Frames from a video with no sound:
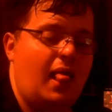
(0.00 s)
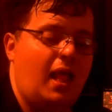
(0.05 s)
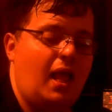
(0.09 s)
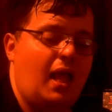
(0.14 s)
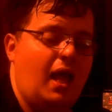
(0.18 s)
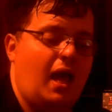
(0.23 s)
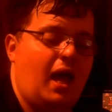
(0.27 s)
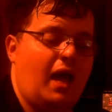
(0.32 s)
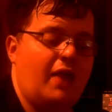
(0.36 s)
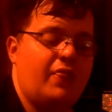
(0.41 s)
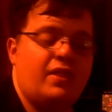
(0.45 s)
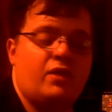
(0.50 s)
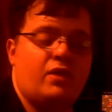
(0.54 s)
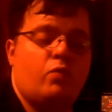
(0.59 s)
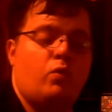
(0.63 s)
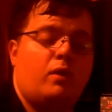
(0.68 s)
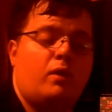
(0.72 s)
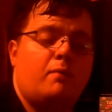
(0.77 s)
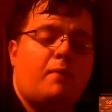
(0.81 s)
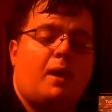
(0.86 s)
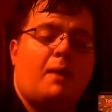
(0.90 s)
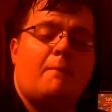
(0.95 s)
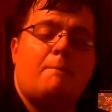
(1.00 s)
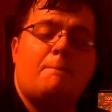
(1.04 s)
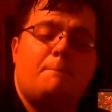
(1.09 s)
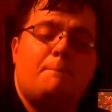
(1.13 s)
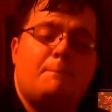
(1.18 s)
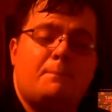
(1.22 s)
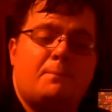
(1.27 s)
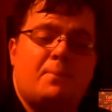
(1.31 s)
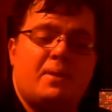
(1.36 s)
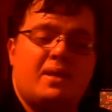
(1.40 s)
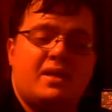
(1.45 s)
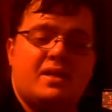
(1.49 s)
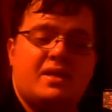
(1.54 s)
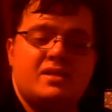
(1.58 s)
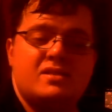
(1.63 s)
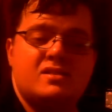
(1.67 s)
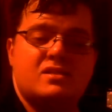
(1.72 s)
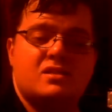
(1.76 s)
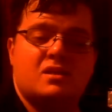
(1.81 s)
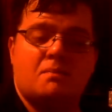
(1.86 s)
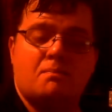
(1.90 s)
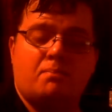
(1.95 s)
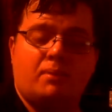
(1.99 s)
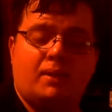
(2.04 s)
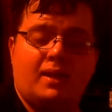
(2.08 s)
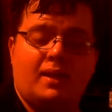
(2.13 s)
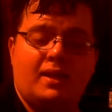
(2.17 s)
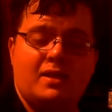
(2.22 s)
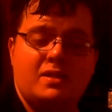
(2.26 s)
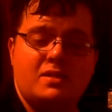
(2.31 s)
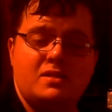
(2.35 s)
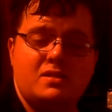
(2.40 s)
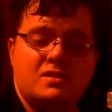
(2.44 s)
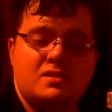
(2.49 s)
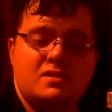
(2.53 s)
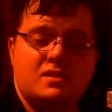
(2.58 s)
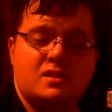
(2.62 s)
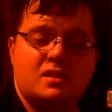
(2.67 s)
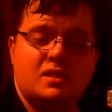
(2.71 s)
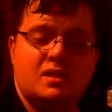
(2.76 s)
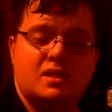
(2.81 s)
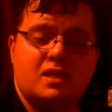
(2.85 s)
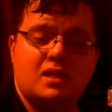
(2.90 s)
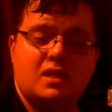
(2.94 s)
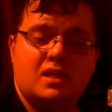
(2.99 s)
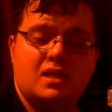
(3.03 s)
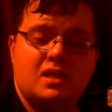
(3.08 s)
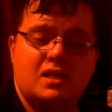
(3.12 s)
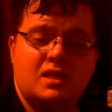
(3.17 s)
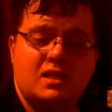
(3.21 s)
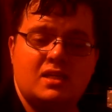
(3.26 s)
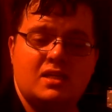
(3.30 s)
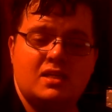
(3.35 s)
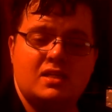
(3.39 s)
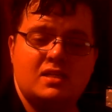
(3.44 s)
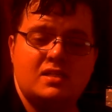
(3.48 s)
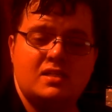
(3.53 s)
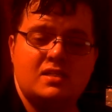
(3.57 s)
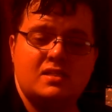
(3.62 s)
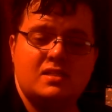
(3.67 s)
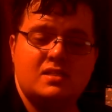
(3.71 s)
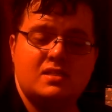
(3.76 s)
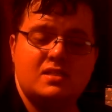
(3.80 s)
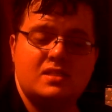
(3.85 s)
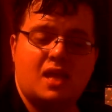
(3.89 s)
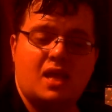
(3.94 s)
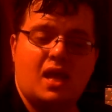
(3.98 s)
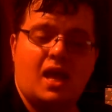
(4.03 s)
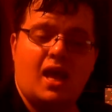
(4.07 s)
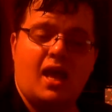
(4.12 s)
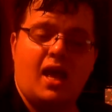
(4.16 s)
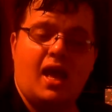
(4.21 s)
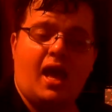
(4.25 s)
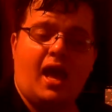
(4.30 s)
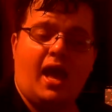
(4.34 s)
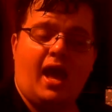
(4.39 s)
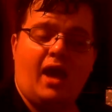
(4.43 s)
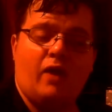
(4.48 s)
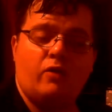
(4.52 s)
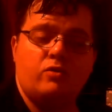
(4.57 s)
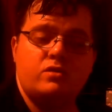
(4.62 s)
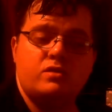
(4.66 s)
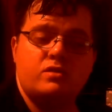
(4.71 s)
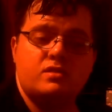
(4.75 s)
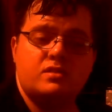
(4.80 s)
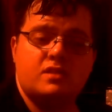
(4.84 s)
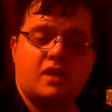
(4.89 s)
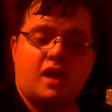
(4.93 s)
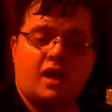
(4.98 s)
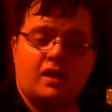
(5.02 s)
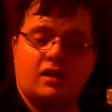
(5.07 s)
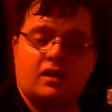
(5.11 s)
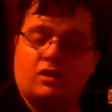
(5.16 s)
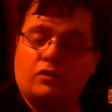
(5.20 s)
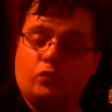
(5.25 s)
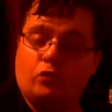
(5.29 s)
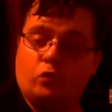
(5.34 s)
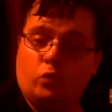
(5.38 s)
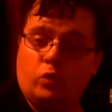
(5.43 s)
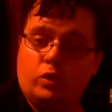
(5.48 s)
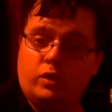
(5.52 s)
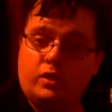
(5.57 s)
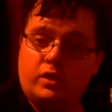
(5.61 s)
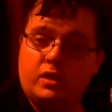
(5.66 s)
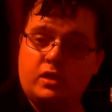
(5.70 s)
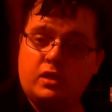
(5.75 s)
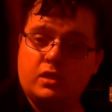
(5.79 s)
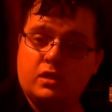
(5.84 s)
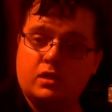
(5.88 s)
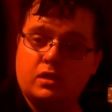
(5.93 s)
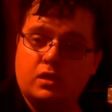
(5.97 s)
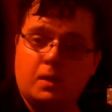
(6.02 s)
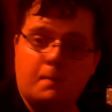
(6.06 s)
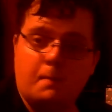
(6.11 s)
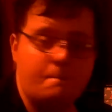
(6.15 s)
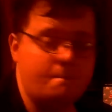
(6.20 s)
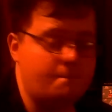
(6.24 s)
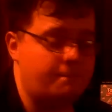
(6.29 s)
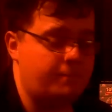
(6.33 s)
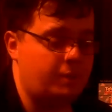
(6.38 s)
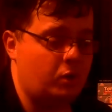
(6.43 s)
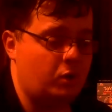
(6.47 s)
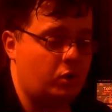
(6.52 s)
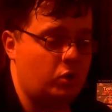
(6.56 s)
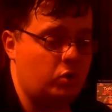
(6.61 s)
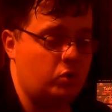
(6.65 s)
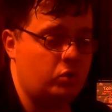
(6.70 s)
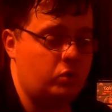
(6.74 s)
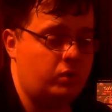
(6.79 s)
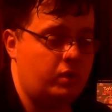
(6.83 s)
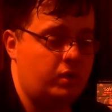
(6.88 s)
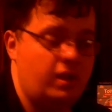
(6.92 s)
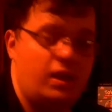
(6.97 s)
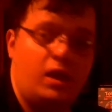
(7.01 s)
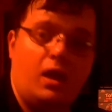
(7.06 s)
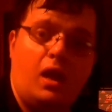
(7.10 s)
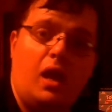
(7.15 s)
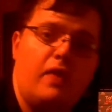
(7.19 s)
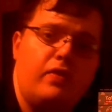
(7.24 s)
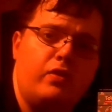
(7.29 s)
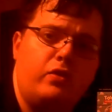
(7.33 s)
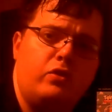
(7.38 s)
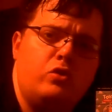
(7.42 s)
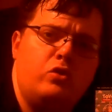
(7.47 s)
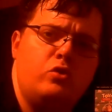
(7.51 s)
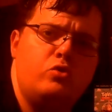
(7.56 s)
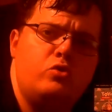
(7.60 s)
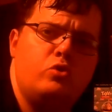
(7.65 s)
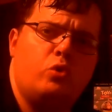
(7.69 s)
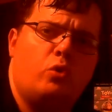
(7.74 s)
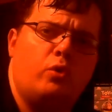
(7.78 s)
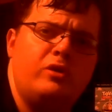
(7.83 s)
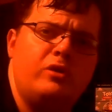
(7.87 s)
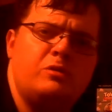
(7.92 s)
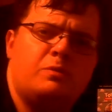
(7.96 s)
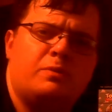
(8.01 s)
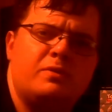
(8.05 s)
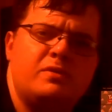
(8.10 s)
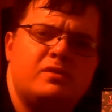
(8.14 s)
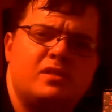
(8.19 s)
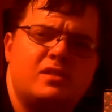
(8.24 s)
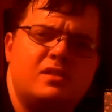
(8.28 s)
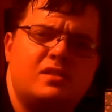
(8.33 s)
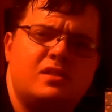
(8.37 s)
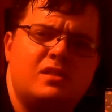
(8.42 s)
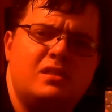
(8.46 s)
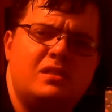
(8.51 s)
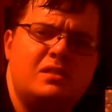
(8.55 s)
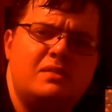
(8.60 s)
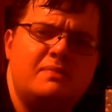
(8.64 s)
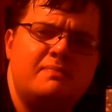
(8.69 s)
I think one of my biggest complaints is outside of Woody, Bo, and the new toys presented,